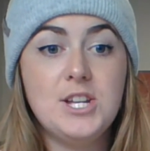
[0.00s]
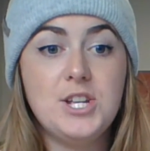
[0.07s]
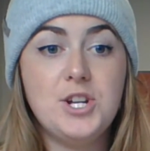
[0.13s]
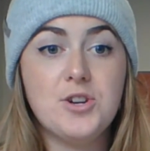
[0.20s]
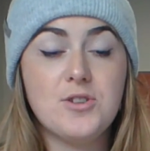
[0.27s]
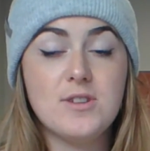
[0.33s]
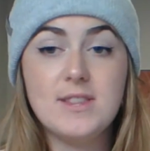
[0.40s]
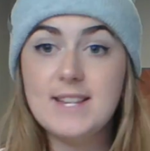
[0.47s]

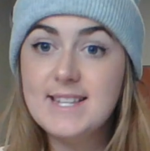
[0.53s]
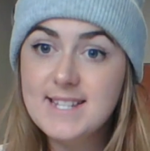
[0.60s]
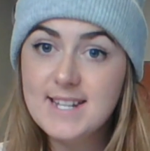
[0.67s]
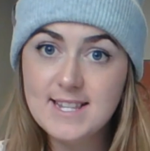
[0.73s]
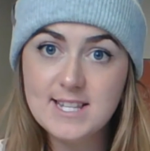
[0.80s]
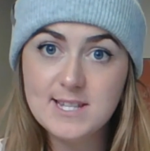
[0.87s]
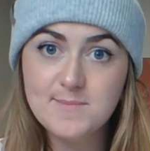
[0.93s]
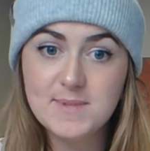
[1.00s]
you're
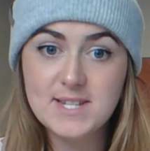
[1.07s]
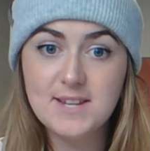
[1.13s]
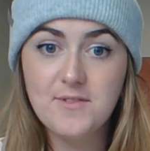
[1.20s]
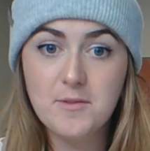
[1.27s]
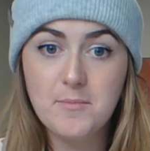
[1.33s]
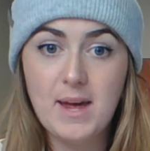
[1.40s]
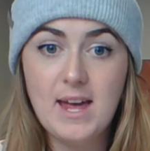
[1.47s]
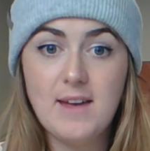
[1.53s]
listing the
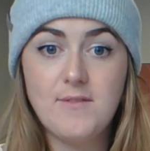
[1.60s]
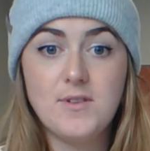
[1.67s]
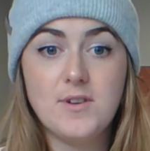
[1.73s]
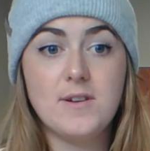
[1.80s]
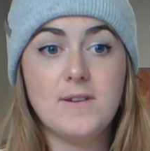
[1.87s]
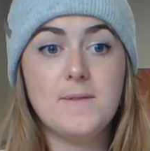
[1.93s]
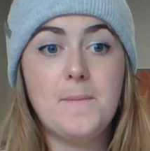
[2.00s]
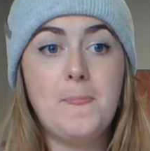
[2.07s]
specific
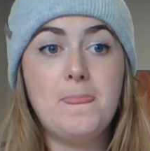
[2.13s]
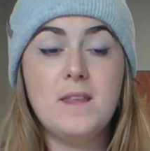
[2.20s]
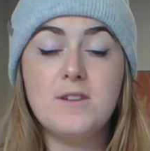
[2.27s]
behavior,